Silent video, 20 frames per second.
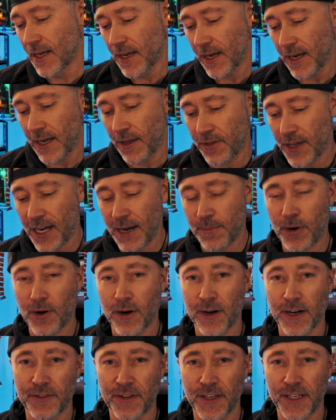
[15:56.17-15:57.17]
And that
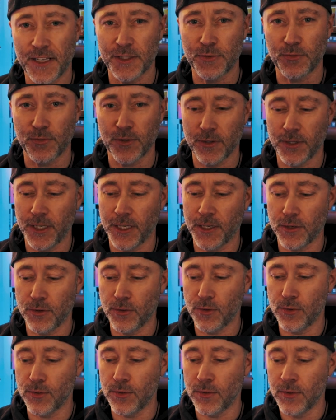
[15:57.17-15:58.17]
part I think is really
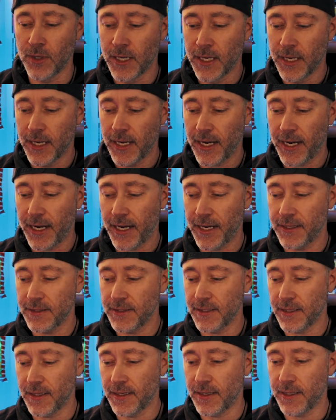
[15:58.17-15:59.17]
cool. And
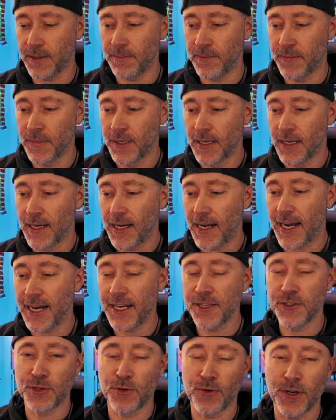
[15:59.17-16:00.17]
I
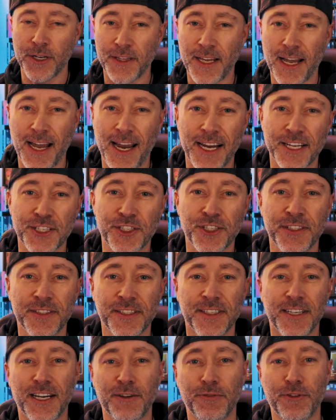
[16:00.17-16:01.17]
enjoyed the action
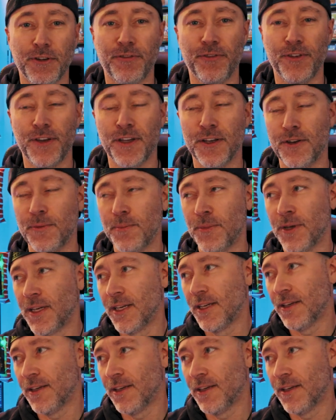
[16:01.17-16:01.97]
of the film.